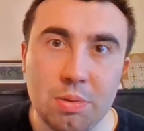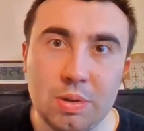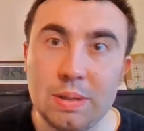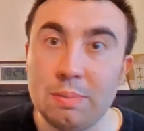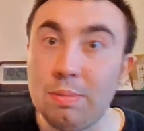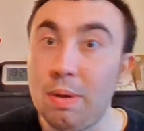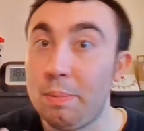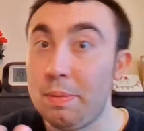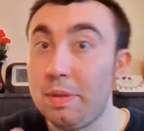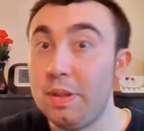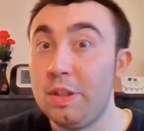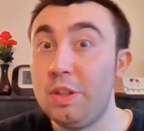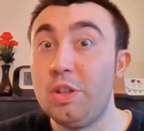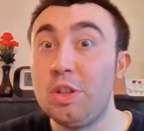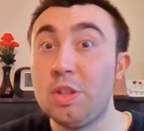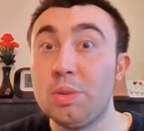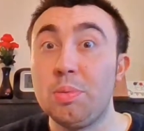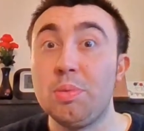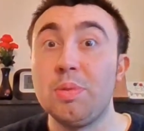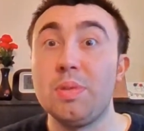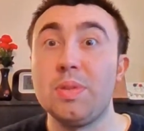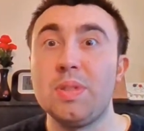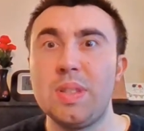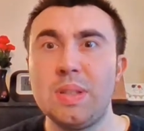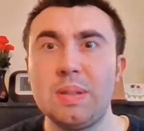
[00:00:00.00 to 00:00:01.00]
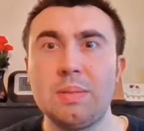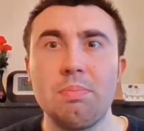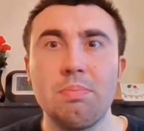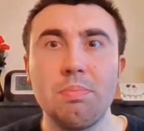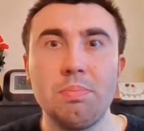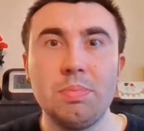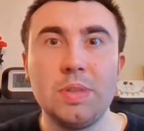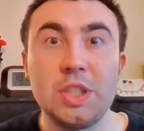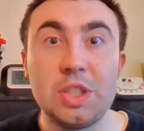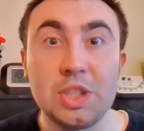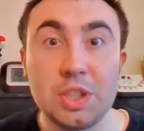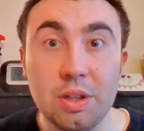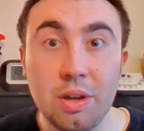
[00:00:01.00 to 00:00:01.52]
It might be that you just want to
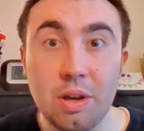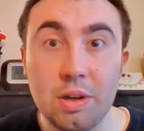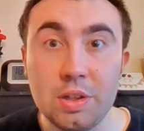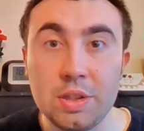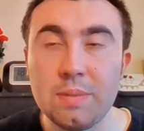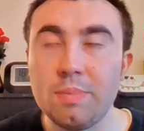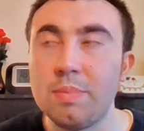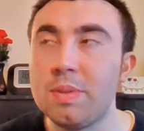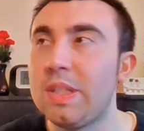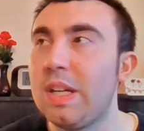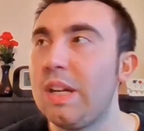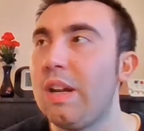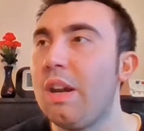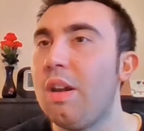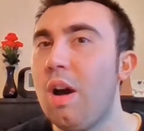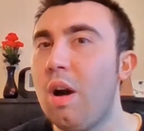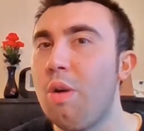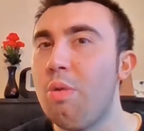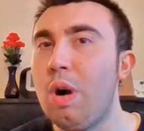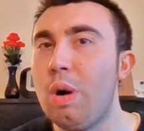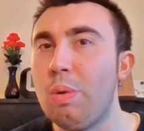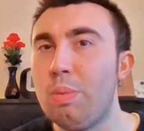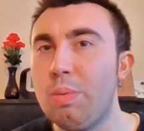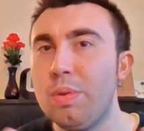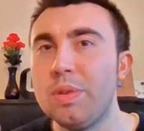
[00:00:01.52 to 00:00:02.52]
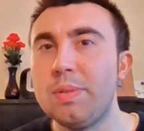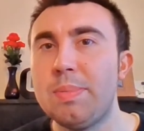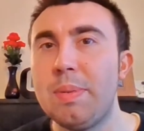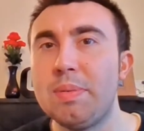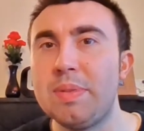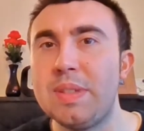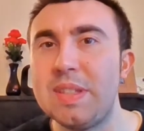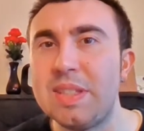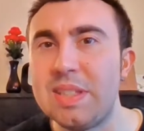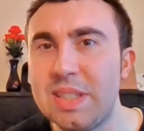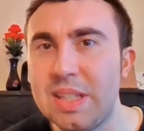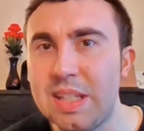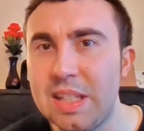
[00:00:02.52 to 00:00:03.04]
digitize them. Say, I want to be able to
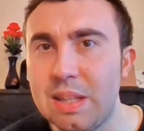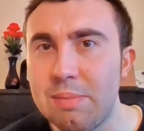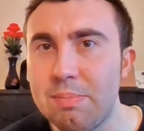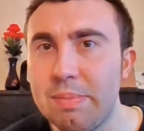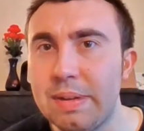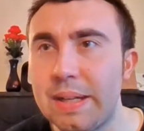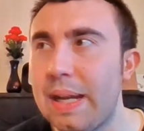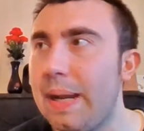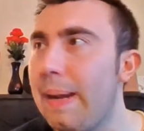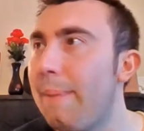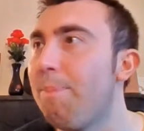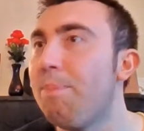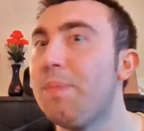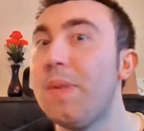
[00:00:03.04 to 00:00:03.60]
see them again.